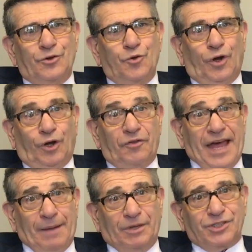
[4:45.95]
who earned
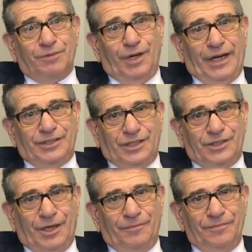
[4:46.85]
that much combined
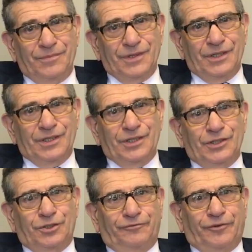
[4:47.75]
income
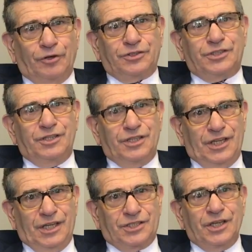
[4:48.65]
devote to the
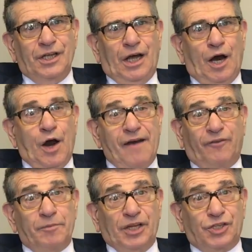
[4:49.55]
needs,
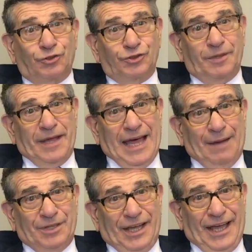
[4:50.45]
however many children they may
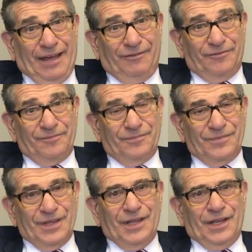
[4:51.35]
happen to have?
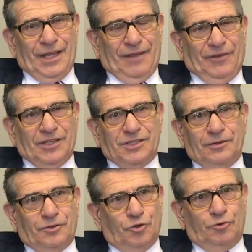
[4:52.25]
If it's
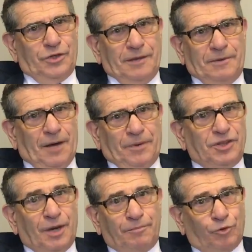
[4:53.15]
to yank up
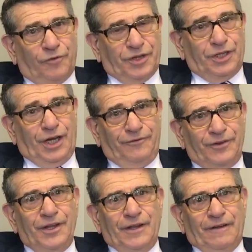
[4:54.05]
a number off the cuff,
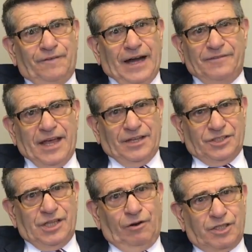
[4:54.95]

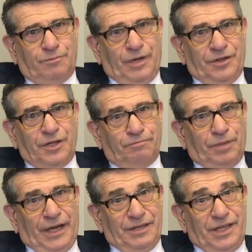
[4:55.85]
$5,000 a month
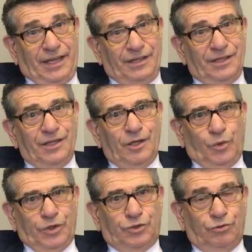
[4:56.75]
combined net
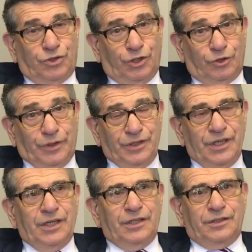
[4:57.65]
with 2 children,
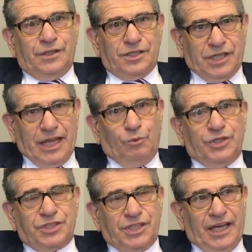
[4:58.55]
the state
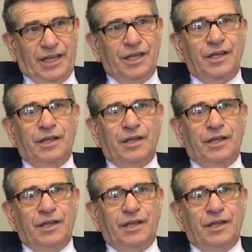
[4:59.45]
would say